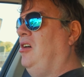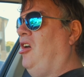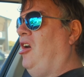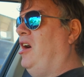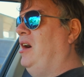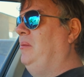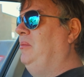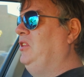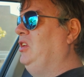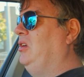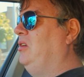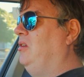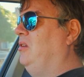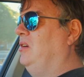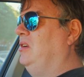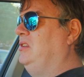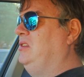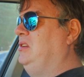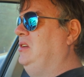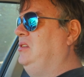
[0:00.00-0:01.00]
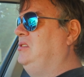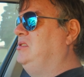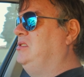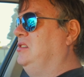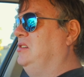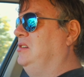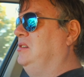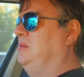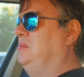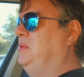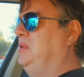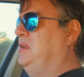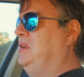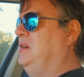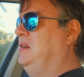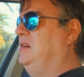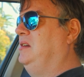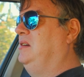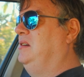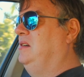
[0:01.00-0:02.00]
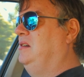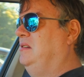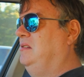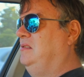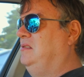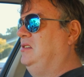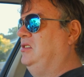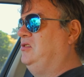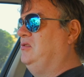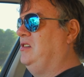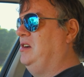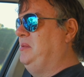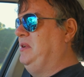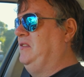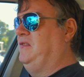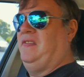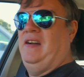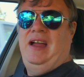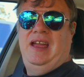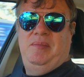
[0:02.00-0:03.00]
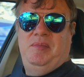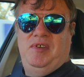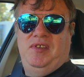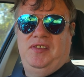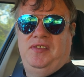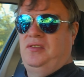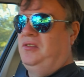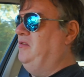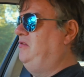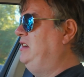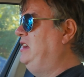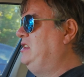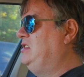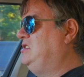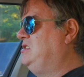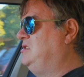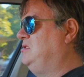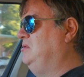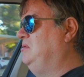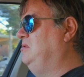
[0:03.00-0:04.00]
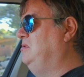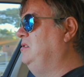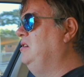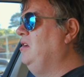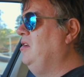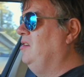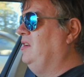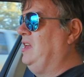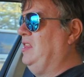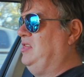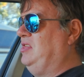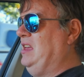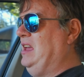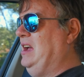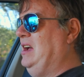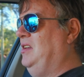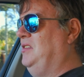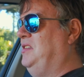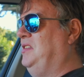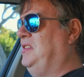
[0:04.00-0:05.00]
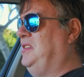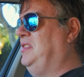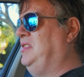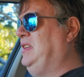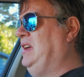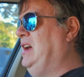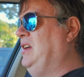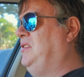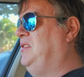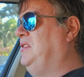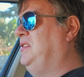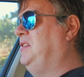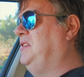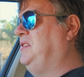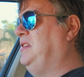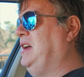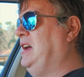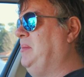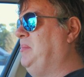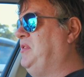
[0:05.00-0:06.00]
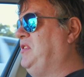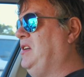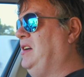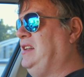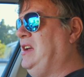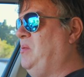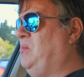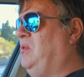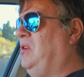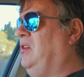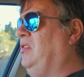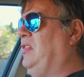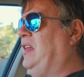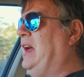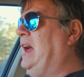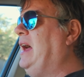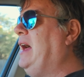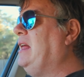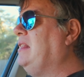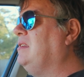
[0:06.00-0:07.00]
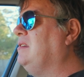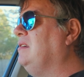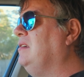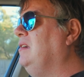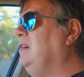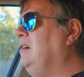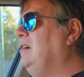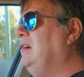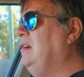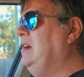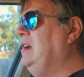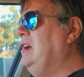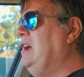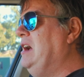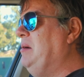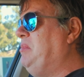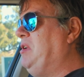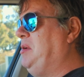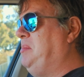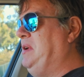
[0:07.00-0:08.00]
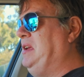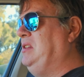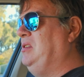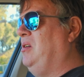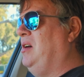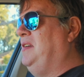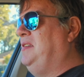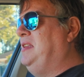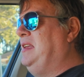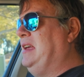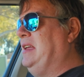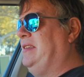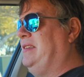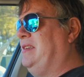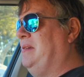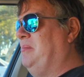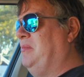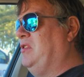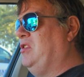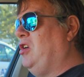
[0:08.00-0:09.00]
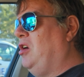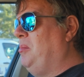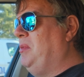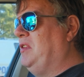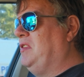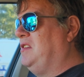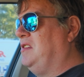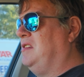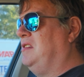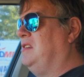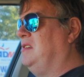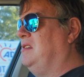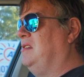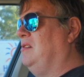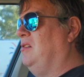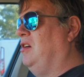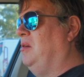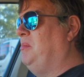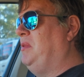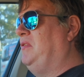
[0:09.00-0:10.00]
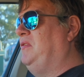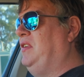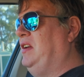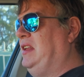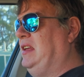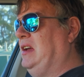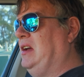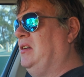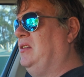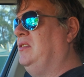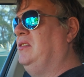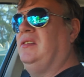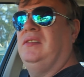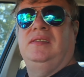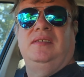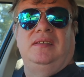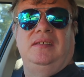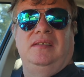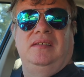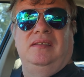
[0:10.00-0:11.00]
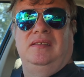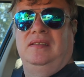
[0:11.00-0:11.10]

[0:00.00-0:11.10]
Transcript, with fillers: I'm not on YouTube to try and be famous or rich or get thousands and thousands of subs, I don't want that, but it'd be nice to get some comments on my videos.